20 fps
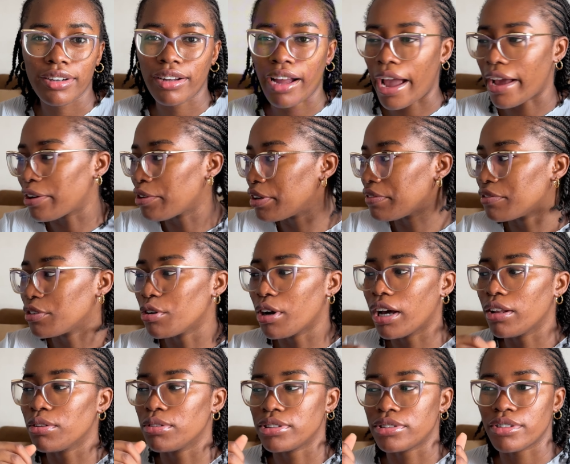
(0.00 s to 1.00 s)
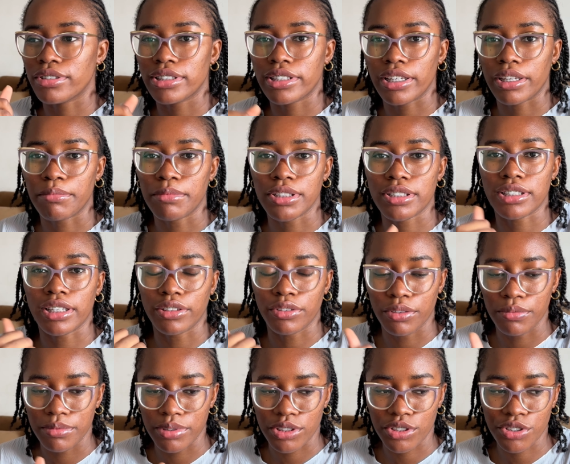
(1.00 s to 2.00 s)
I don't even know how long it's going to take me to set
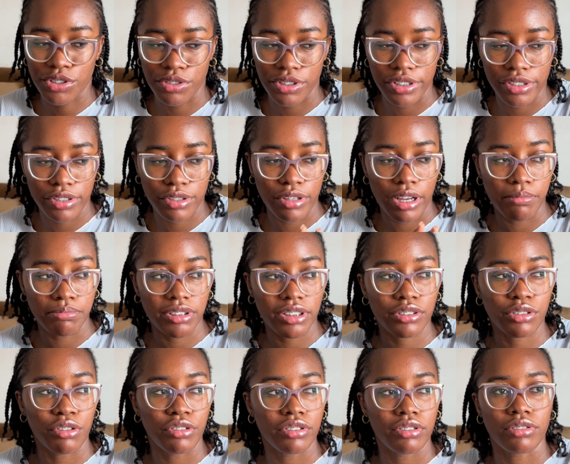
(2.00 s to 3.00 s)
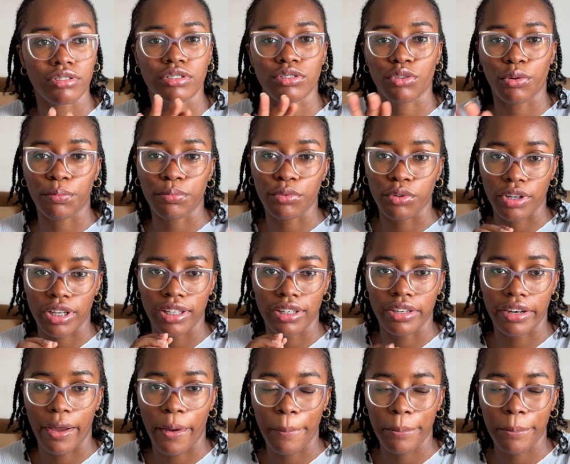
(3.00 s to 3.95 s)
up this tree, so I'm just going to stop talking now,